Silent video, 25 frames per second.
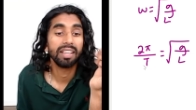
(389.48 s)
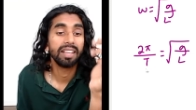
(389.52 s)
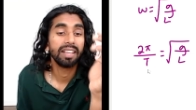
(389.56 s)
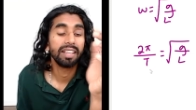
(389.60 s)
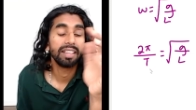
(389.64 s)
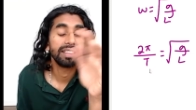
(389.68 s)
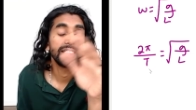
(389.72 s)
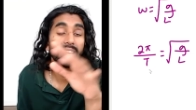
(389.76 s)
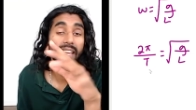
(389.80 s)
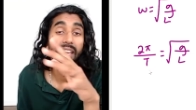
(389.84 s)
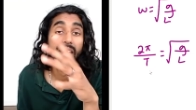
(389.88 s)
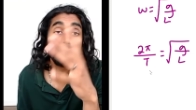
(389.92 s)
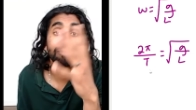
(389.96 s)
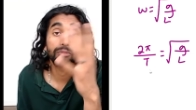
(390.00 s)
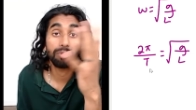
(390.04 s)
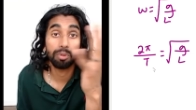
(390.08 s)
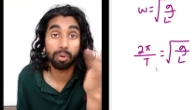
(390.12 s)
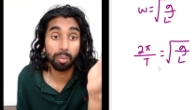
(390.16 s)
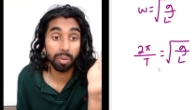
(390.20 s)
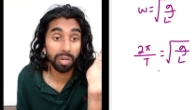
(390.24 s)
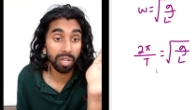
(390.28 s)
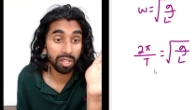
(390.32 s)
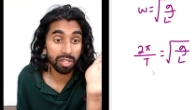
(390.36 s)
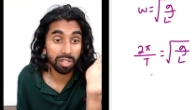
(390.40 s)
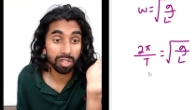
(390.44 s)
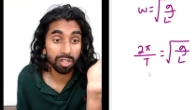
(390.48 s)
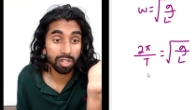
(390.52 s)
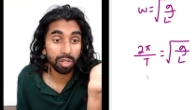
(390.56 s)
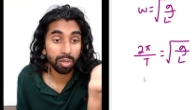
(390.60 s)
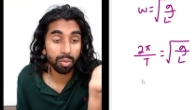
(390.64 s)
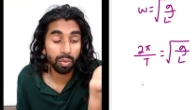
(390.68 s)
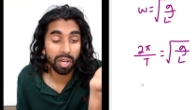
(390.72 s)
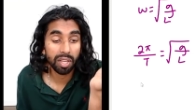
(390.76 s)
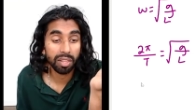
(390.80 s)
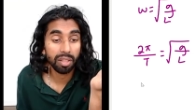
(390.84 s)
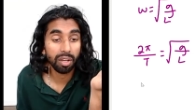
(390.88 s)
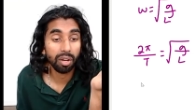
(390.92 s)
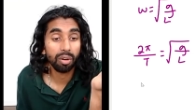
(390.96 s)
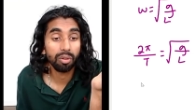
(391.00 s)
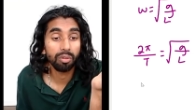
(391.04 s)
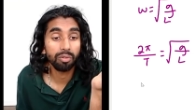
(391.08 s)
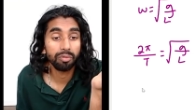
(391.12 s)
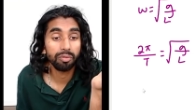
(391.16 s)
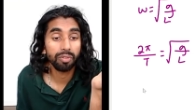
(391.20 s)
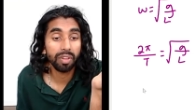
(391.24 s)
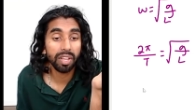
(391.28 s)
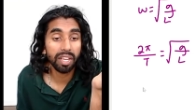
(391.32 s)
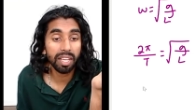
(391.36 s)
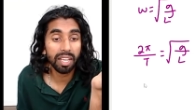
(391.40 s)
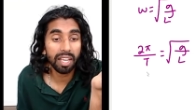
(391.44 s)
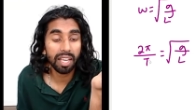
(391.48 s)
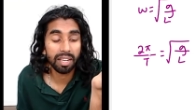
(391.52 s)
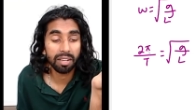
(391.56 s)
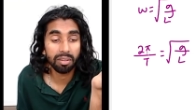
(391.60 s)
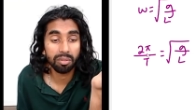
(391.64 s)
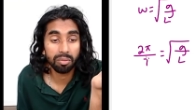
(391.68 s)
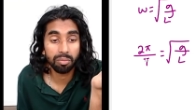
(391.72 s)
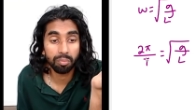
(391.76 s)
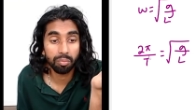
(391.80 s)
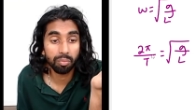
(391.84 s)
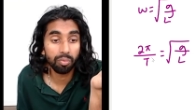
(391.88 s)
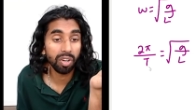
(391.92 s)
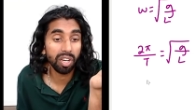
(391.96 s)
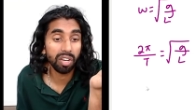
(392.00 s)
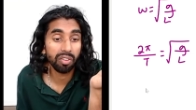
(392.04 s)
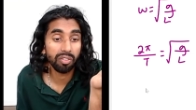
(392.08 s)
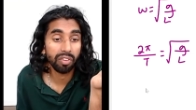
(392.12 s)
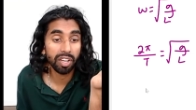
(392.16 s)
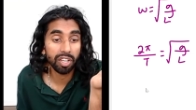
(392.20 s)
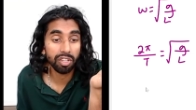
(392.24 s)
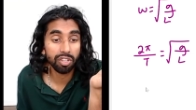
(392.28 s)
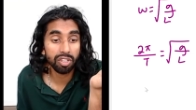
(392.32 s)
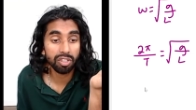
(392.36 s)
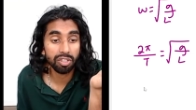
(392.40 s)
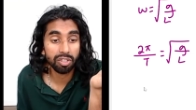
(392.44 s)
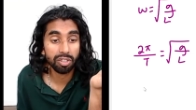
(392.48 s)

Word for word: Therefore, we're going to square the whole thing and rearrange it.